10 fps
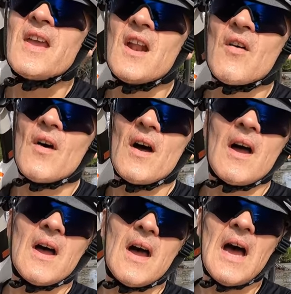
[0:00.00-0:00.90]
you know,
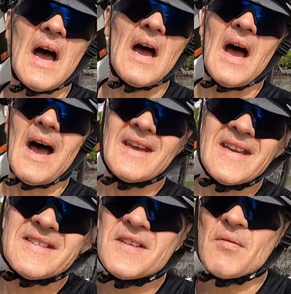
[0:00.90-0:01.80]
I
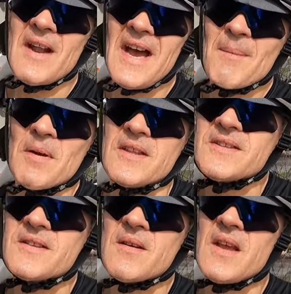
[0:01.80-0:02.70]
guess that's what
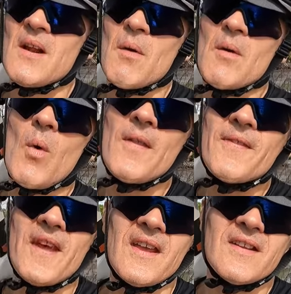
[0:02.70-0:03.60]
happens. You know, when one
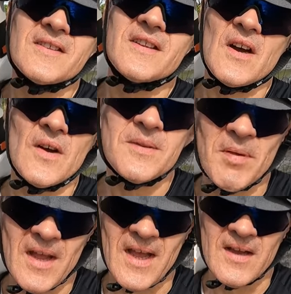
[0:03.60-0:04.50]
thing doesn't go as
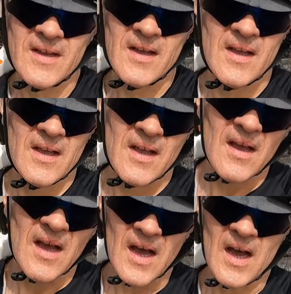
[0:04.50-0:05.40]
planned,
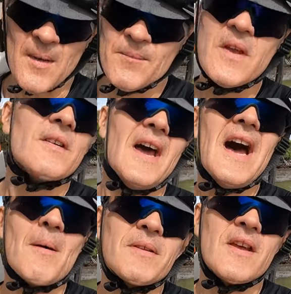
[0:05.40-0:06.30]
you
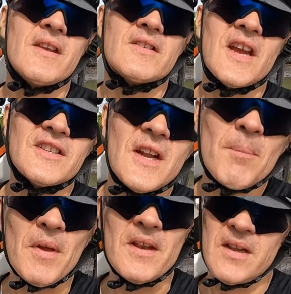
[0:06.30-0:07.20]
adapt. You change it
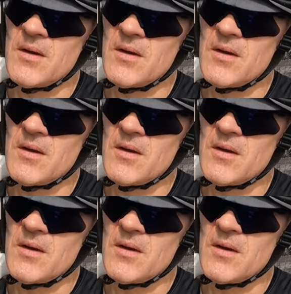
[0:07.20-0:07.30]
up and